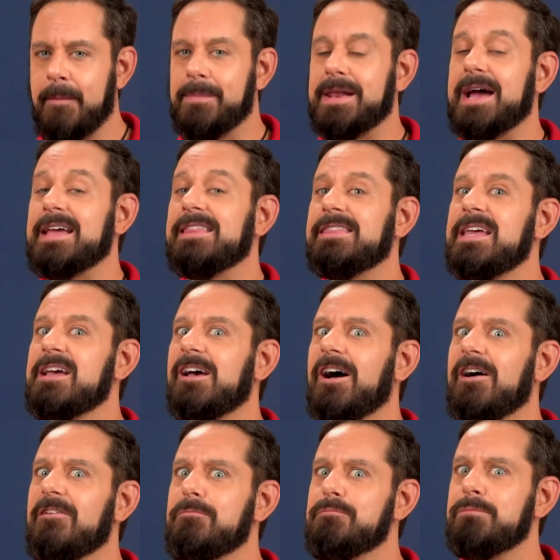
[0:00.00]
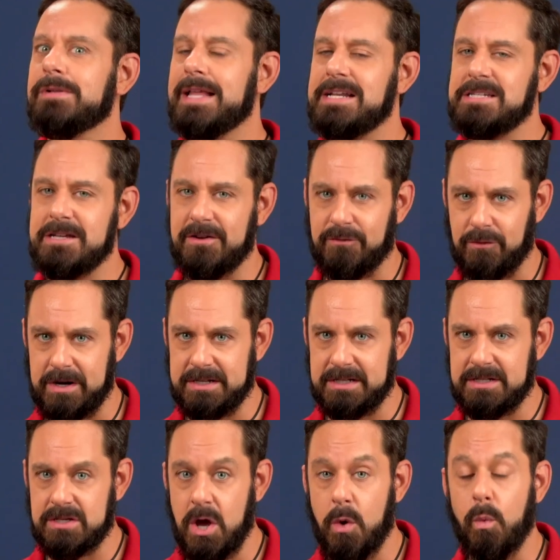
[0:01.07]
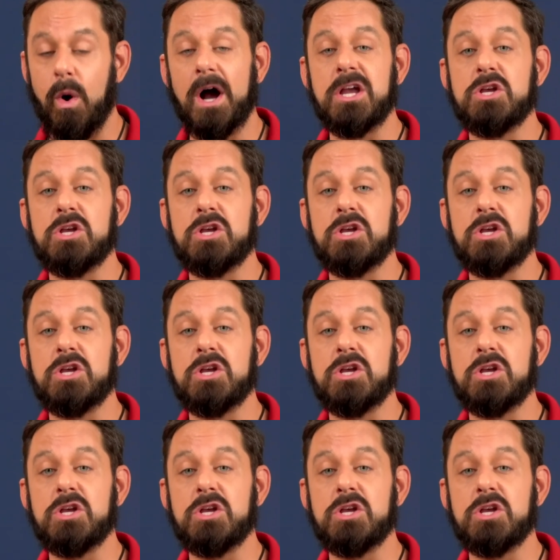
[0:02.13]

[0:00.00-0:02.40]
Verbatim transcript: but I can think of plenty of reasons why